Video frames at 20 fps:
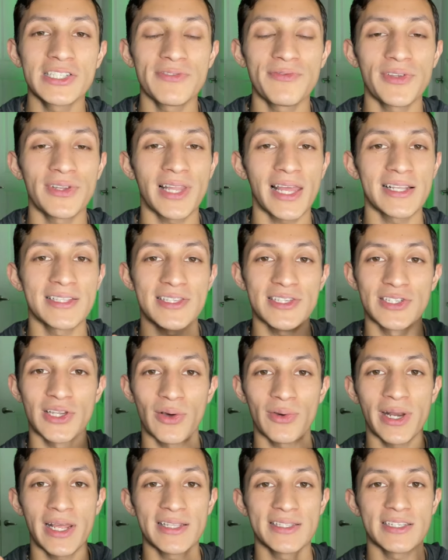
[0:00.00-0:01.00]
If you'd like to
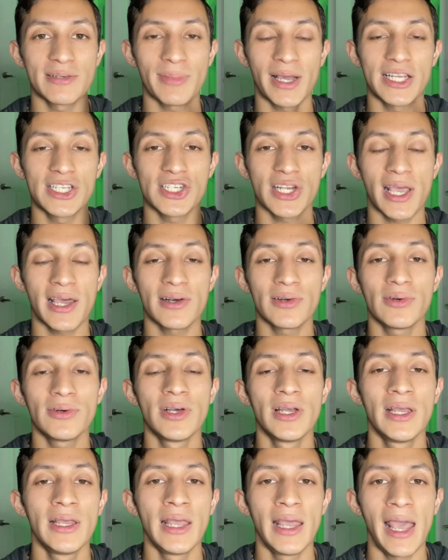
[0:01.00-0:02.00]
donate to my channel,
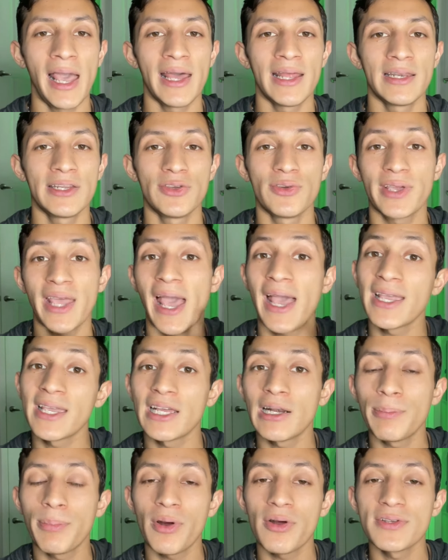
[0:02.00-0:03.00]
and you can't
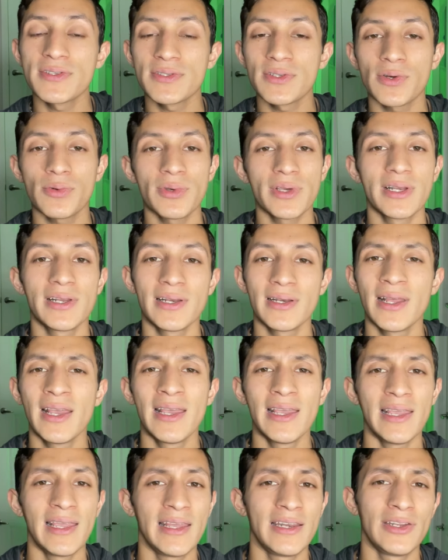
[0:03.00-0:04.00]
get a personal reading
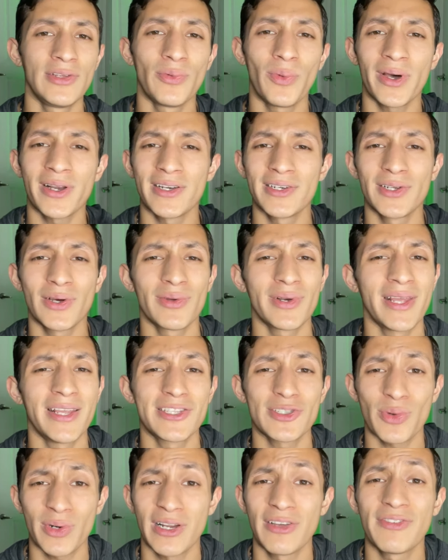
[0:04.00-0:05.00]
and you want to donate
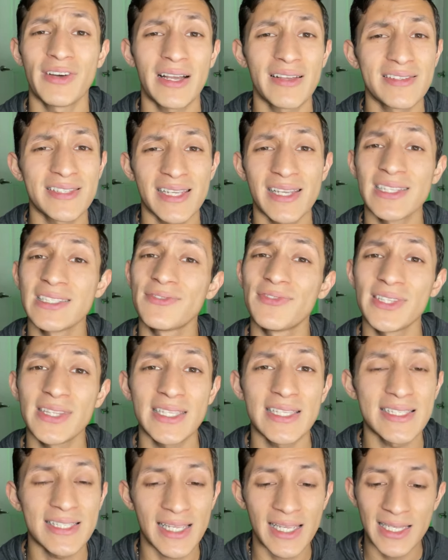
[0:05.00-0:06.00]
25 cents, 50
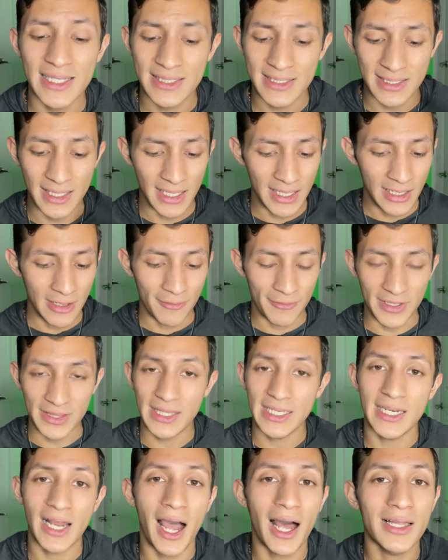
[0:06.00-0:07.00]
cents,
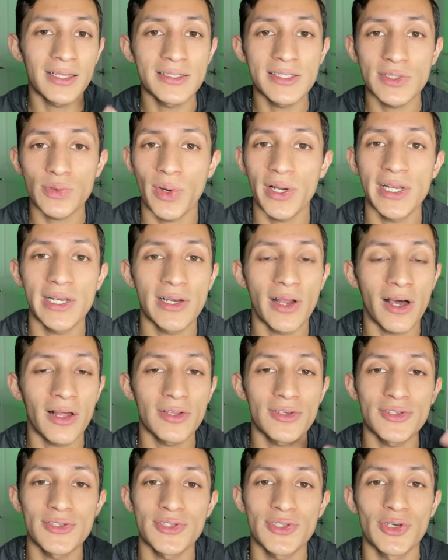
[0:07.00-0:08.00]
$50,
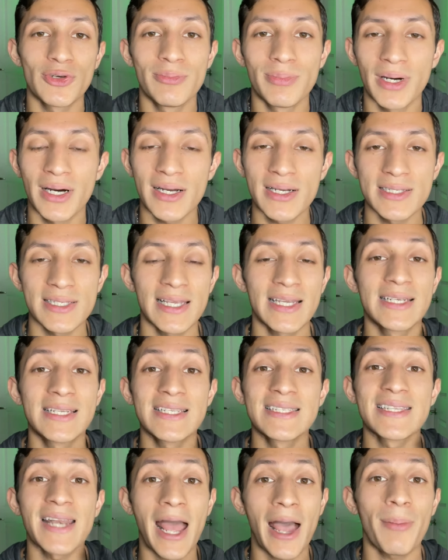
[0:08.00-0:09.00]
$20, 2 bucks, it
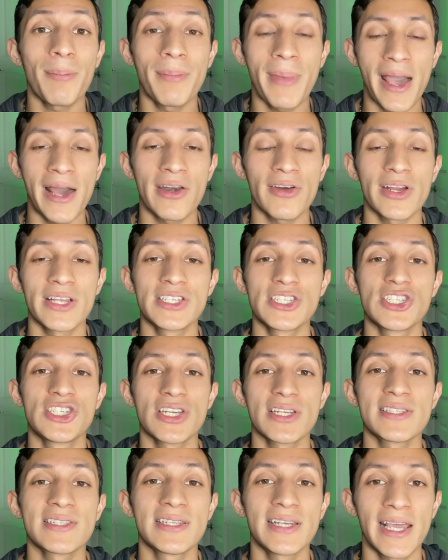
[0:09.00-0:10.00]
does not matter. It's
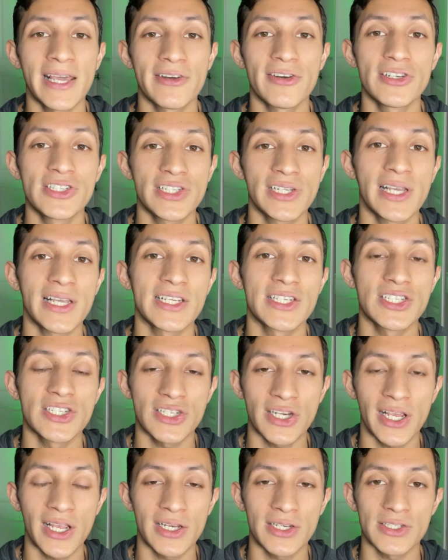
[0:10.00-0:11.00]
just an energy
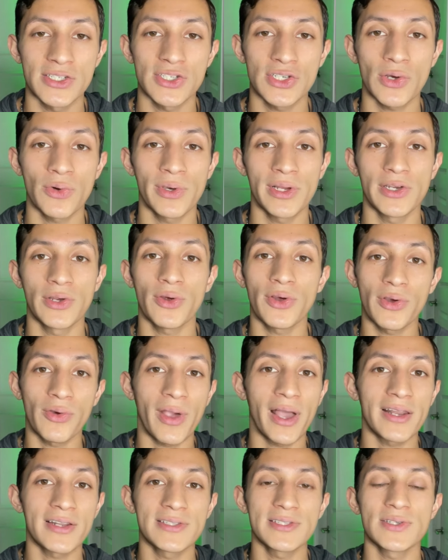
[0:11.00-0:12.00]
exchange showing your
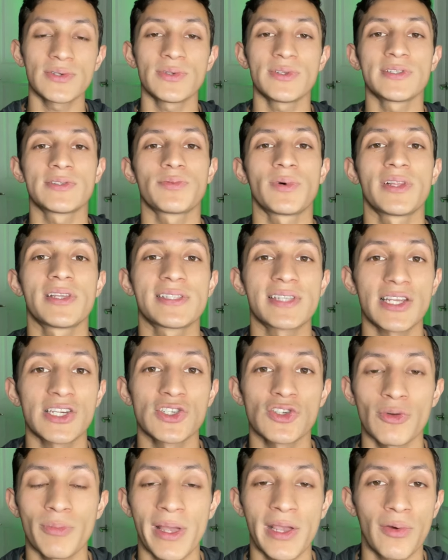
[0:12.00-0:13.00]
gratitude as well as I
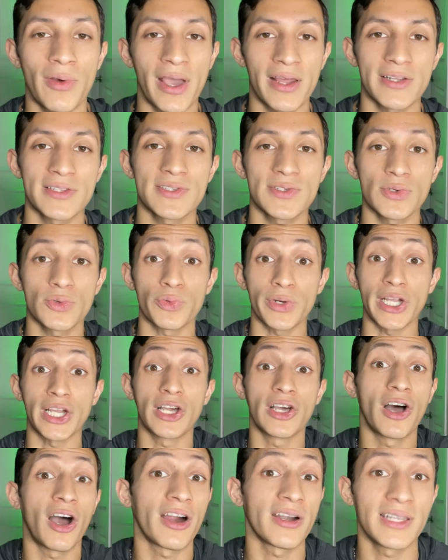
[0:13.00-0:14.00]
show my gratitude
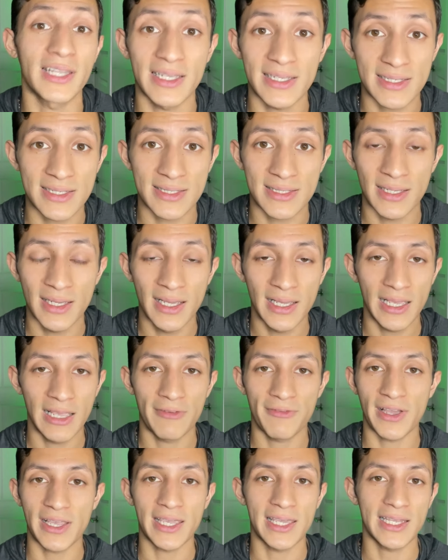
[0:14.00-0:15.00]
regardless
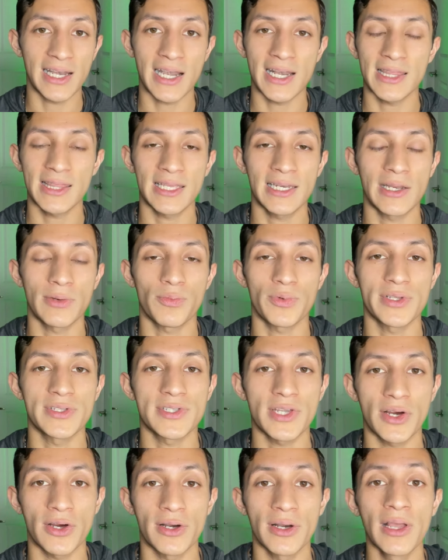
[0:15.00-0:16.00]
if I get anything in
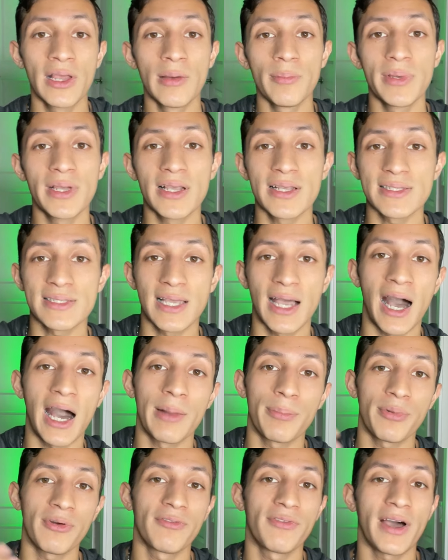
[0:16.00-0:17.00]
return because
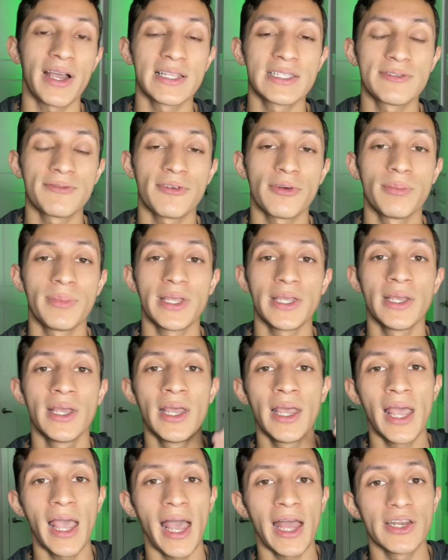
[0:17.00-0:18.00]
God provides for me
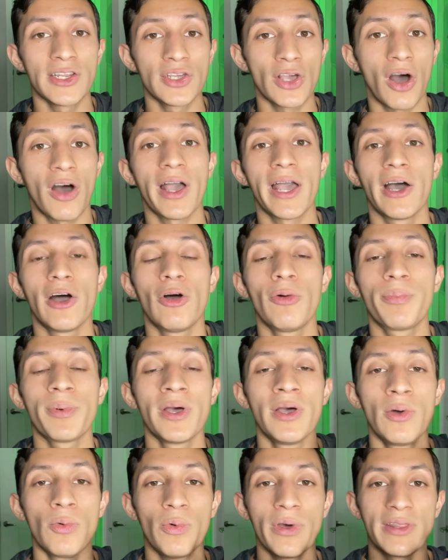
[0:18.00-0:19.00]
and y'all help
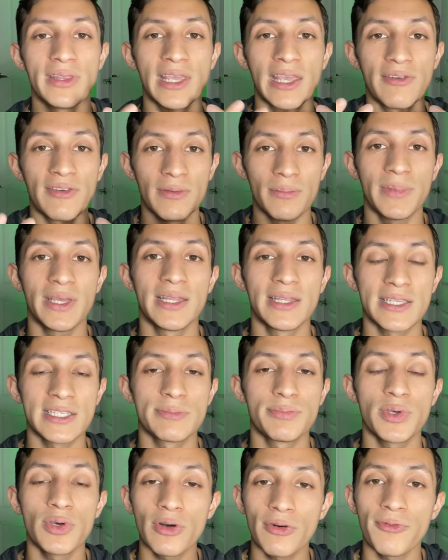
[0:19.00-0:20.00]
with giving me this
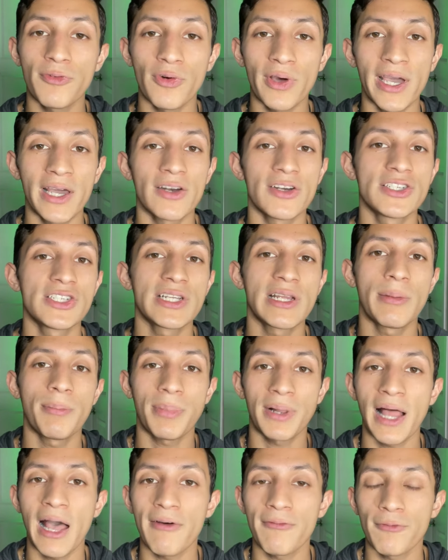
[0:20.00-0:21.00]
beautiful energy and
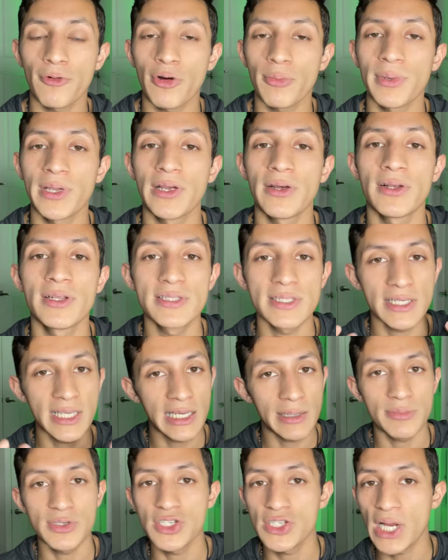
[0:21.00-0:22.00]
platform here to
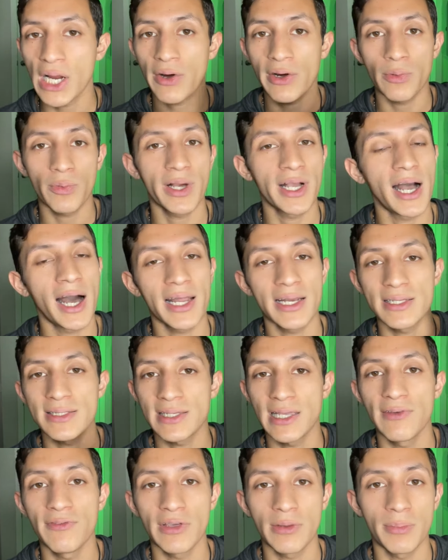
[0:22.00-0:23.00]
keep sharing what God is
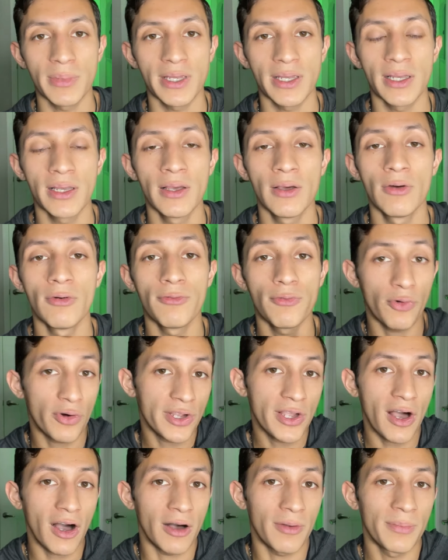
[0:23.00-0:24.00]
giving me for
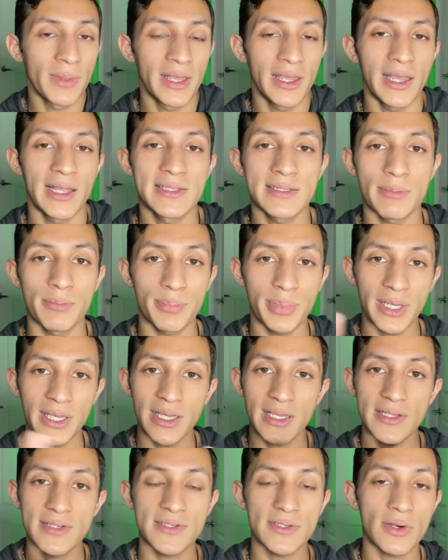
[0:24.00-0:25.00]
y'all. It's a
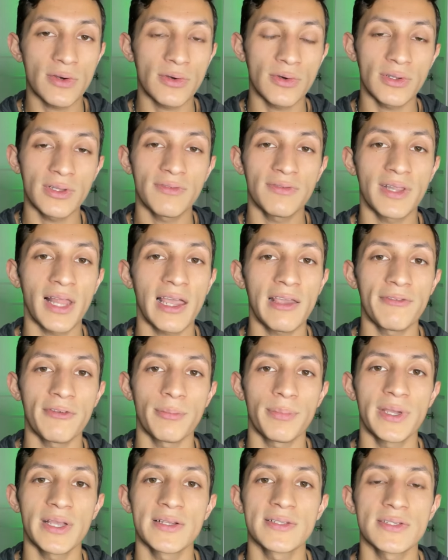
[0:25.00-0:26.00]
big circle of life, a
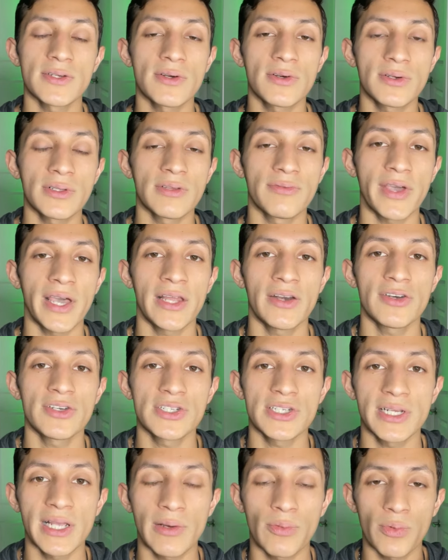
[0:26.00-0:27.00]
big circle of
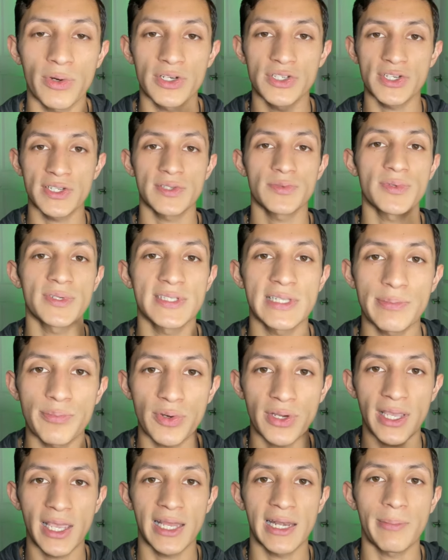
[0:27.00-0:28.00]
energy, and we're just
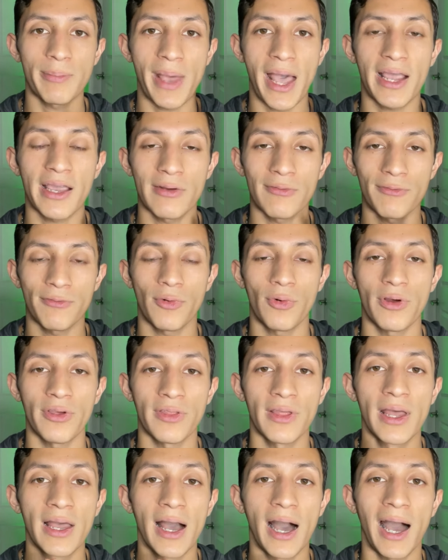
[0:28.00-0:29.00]
reciprocating back and forth.
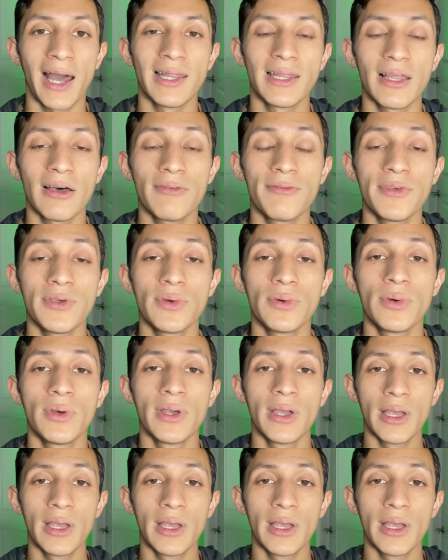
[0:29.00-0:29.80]
I love you.